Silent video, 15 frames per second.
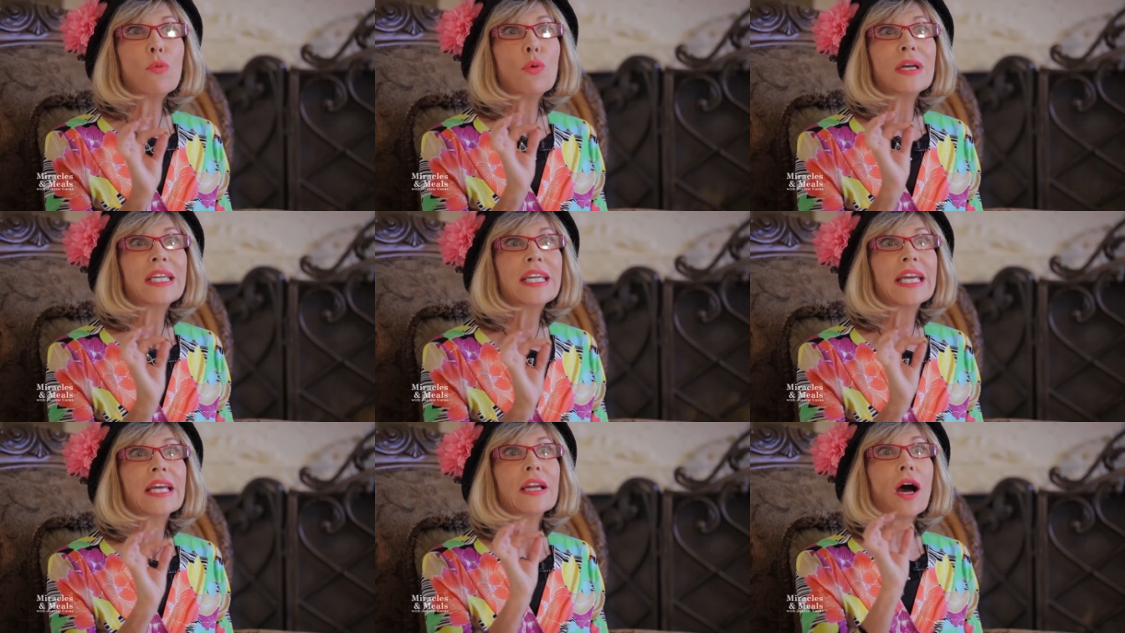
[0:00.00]
would
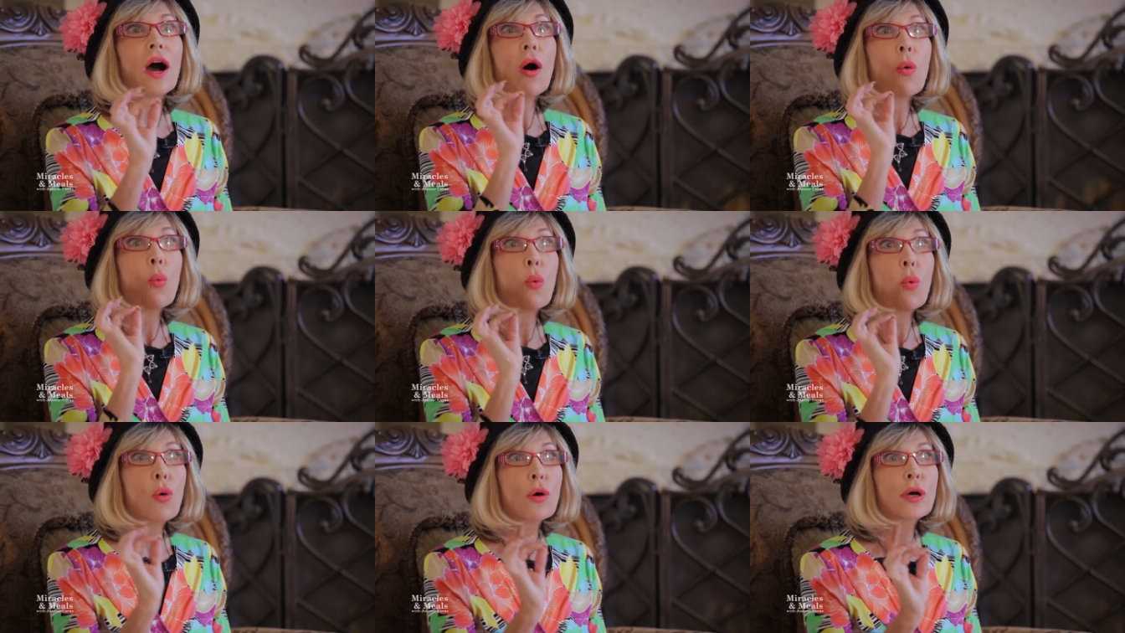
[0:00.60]
get
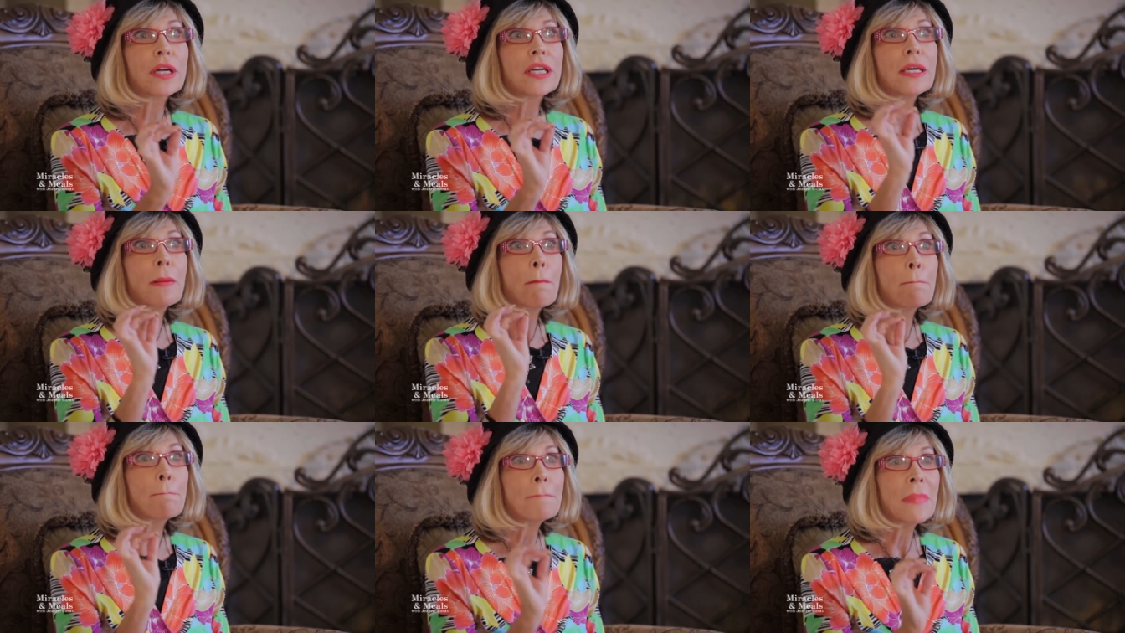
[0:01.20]
awarded
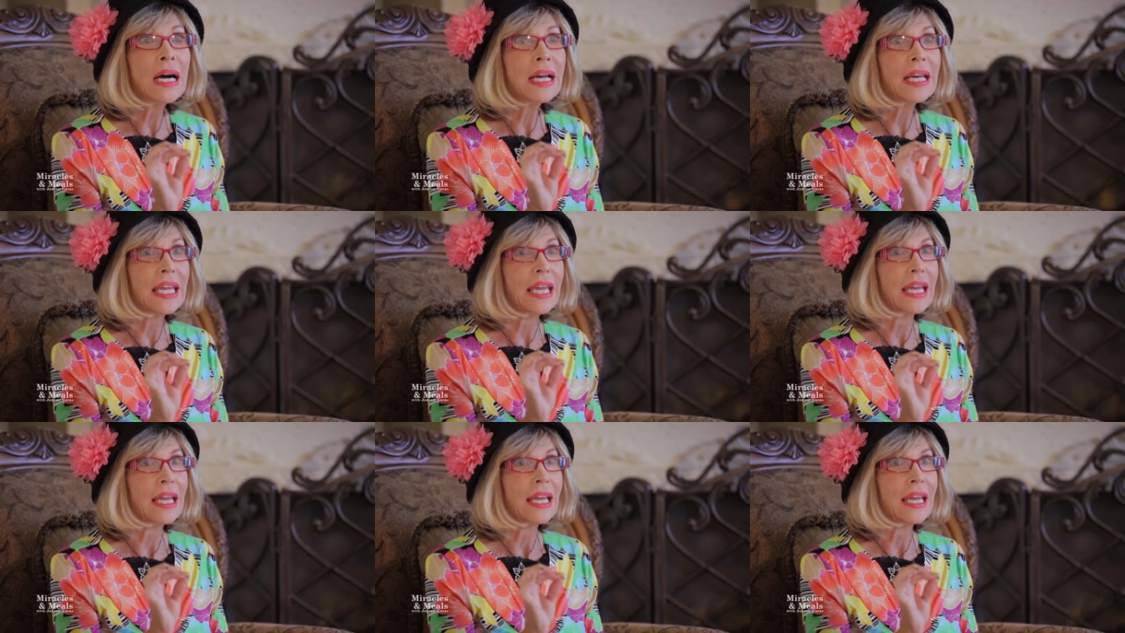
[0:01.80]
money